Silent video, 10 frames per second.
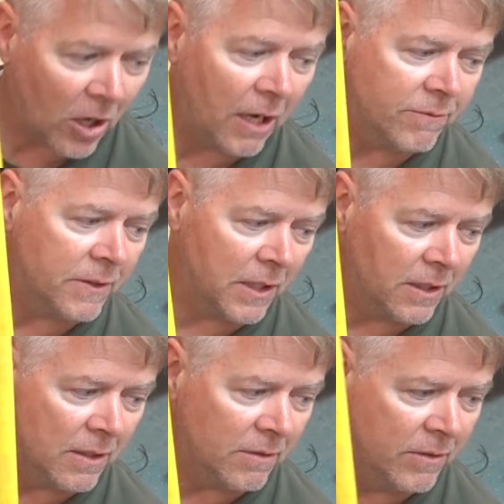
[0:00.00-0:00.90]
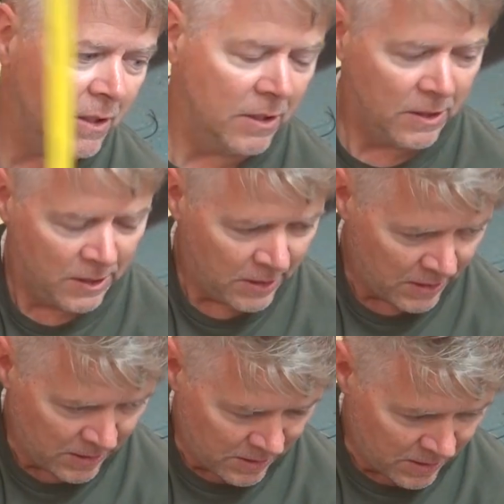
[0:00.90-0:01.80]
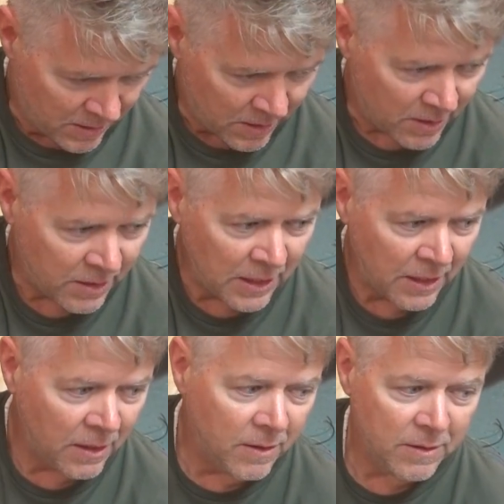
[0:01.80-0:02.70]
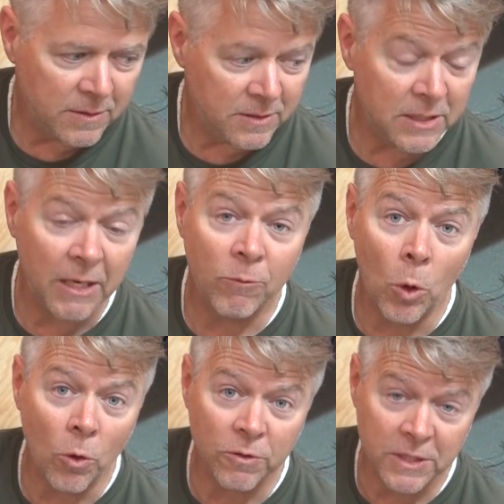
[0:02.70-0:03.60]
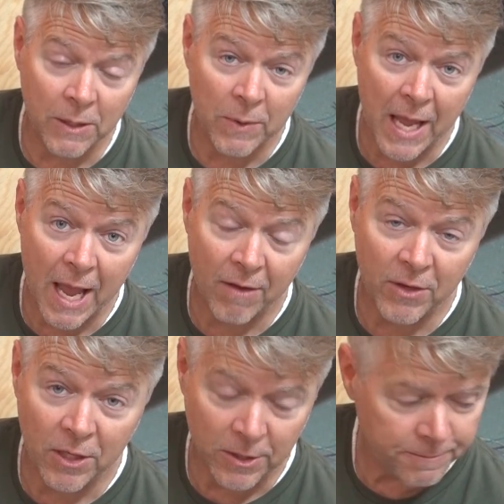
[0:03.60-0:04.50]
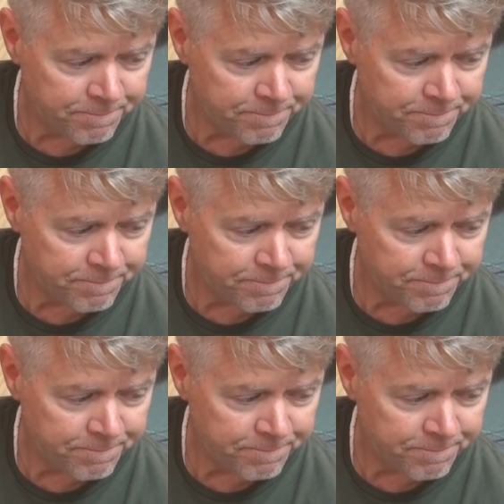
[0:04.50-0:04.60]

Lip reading: off of the set of rollers that we have here,